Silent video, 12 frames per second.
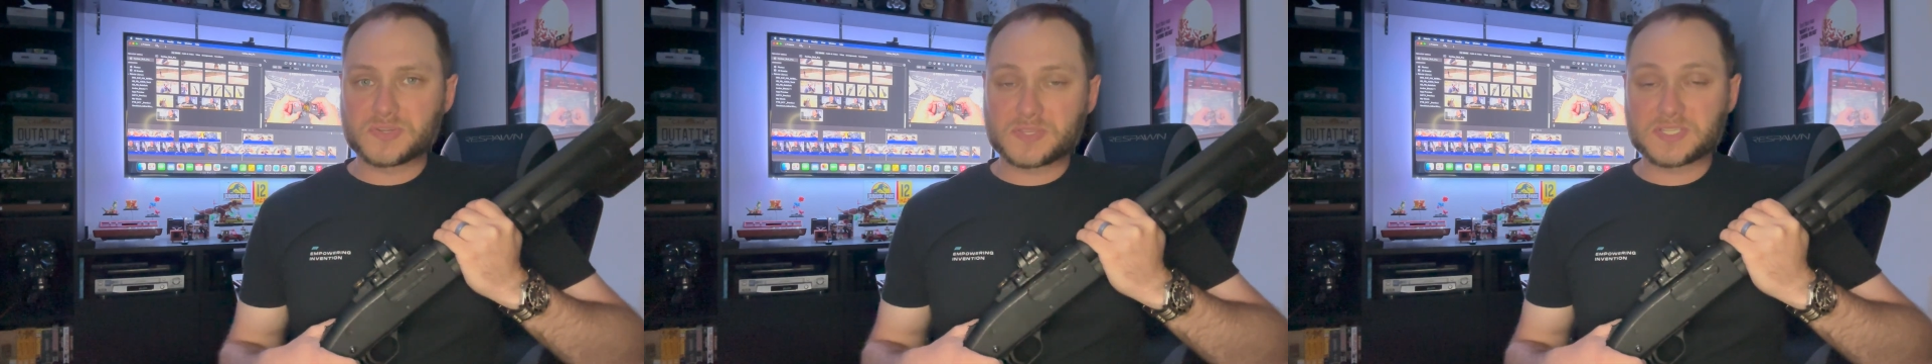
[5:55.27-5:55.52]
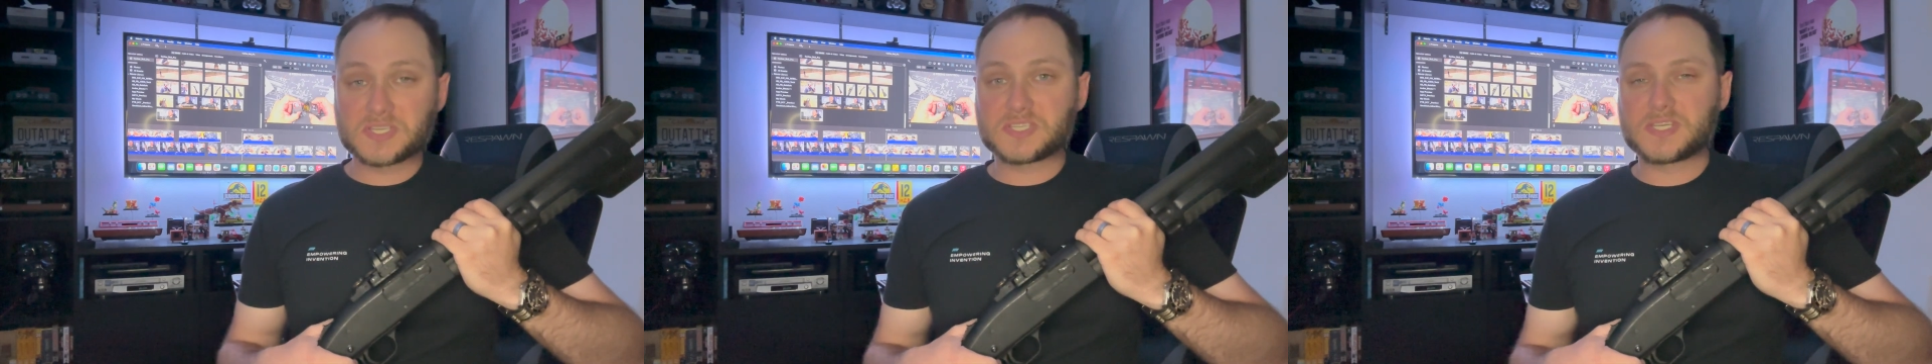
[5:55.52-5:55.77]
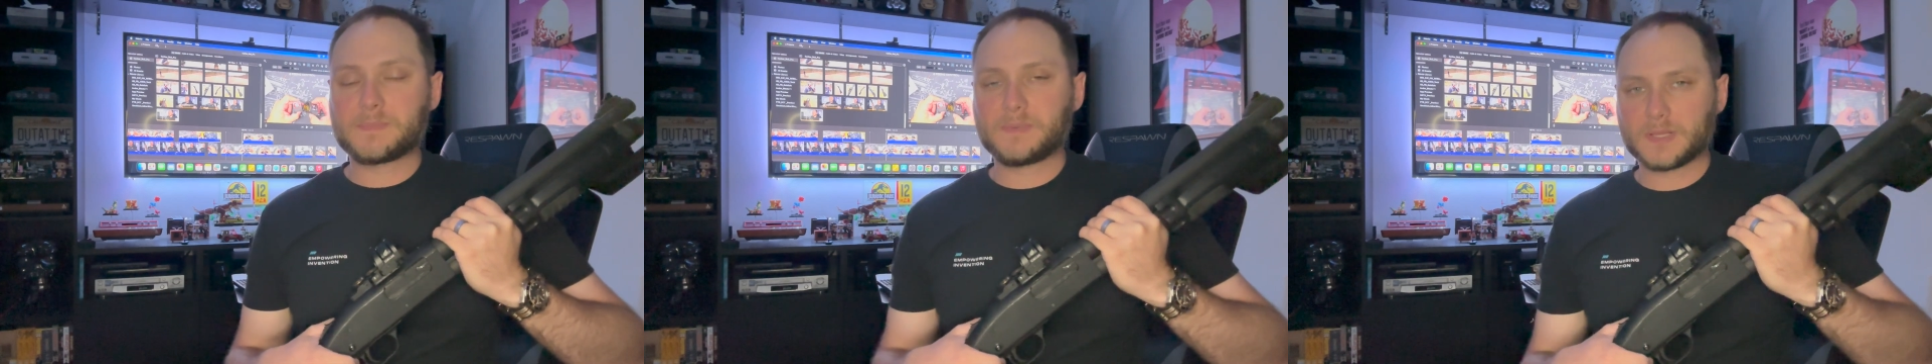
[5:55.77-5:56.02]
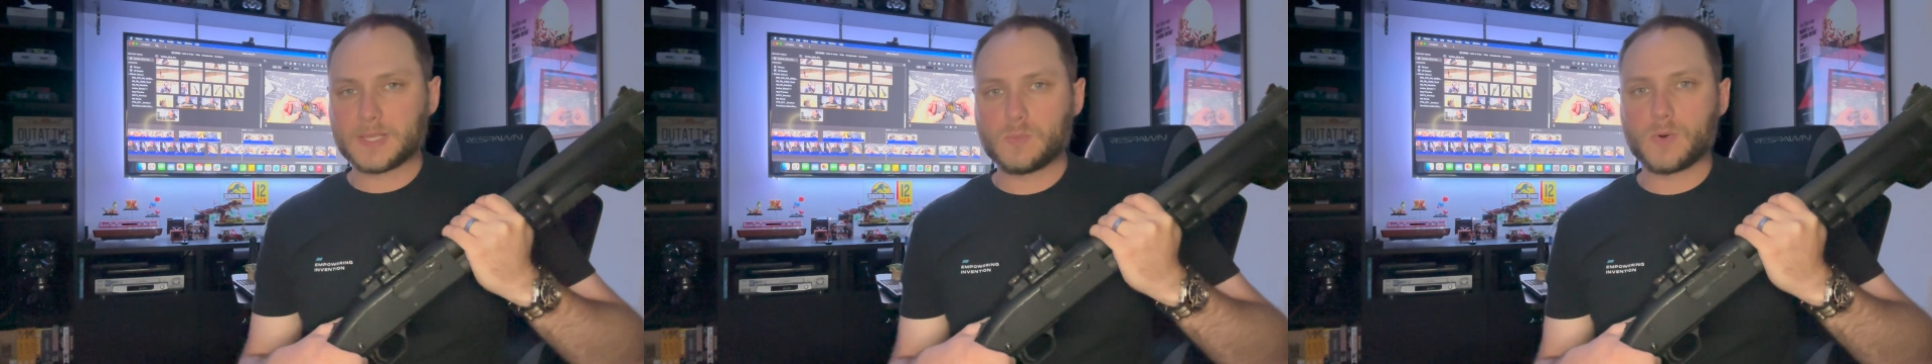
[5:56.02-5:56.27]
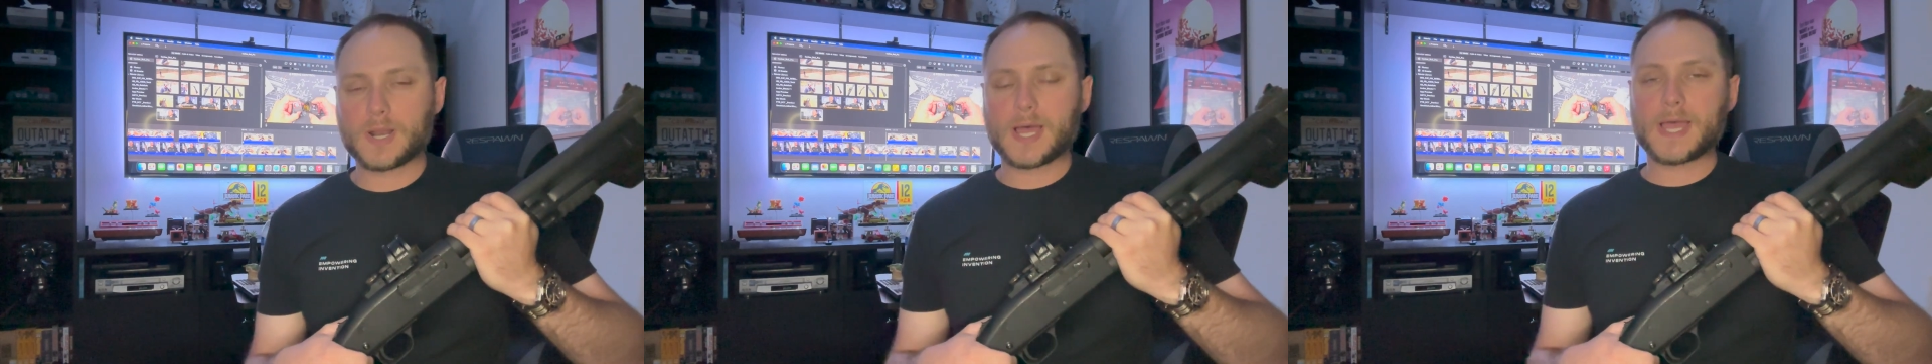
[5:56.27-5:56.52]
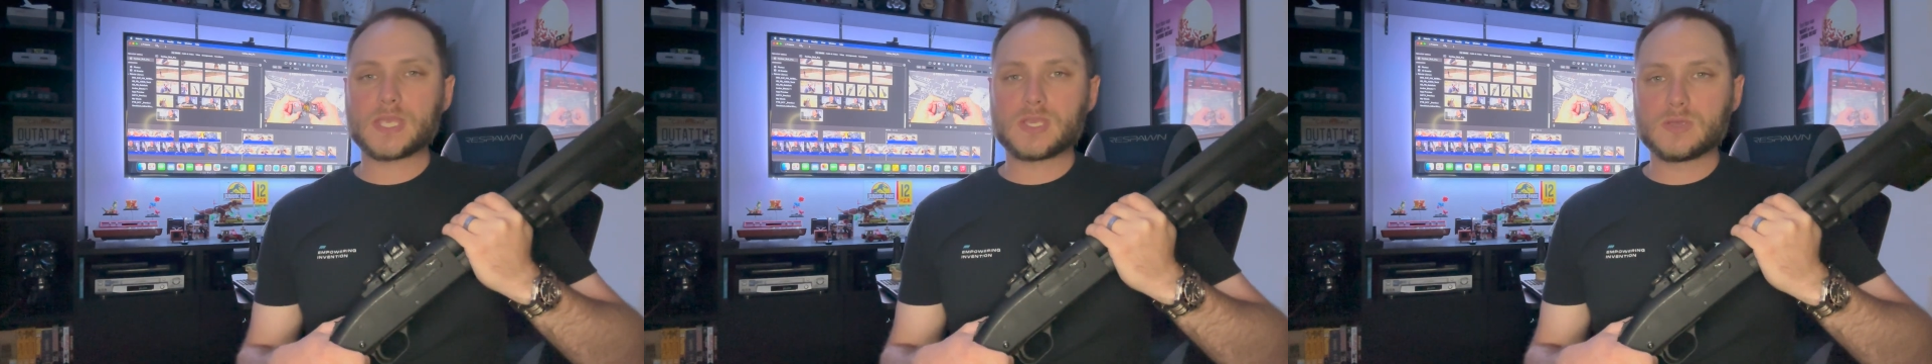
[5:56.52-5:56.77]
This is typically what
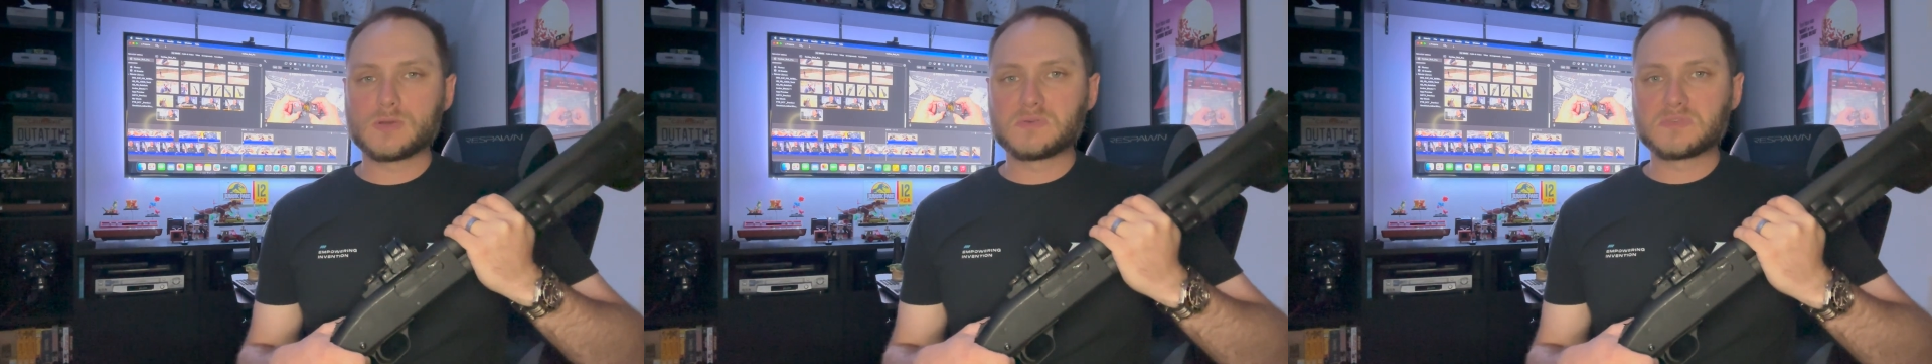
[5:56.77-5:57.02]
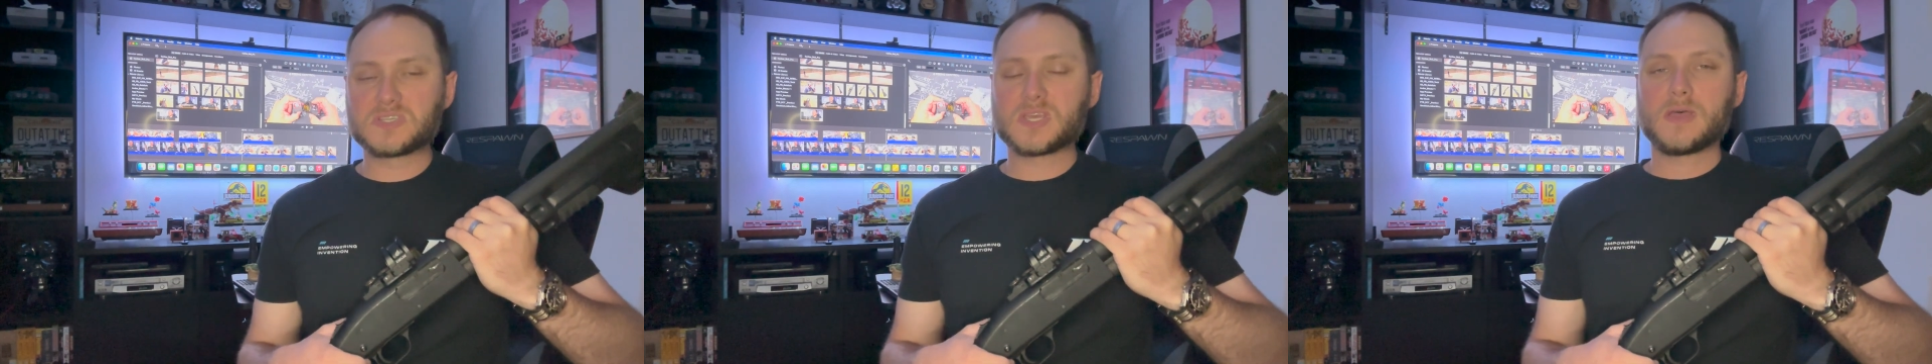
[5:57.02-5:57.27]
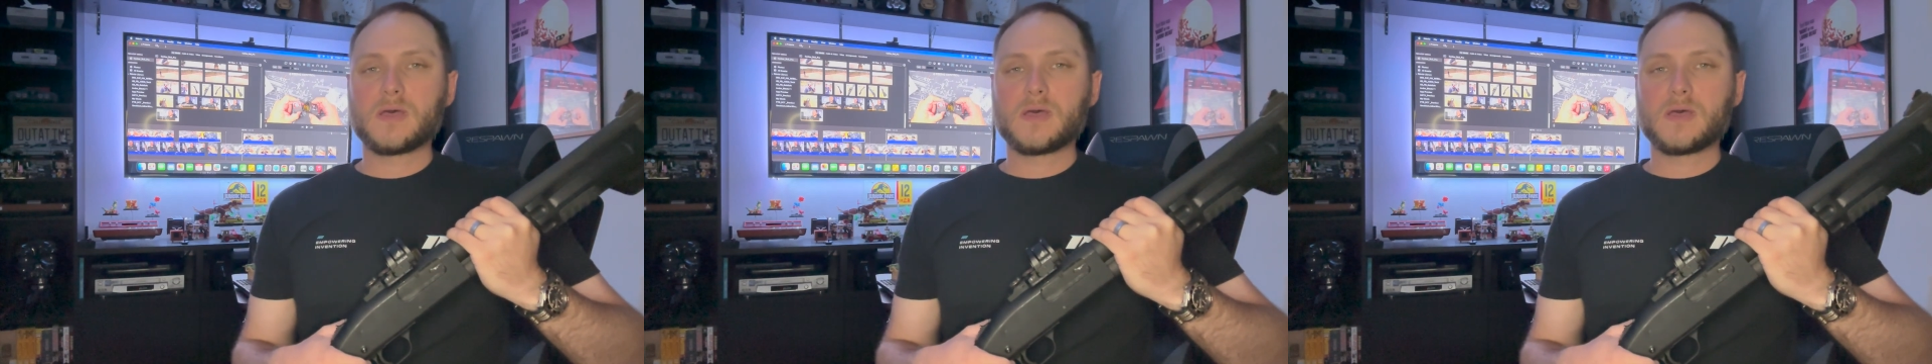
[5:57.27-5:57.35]
I use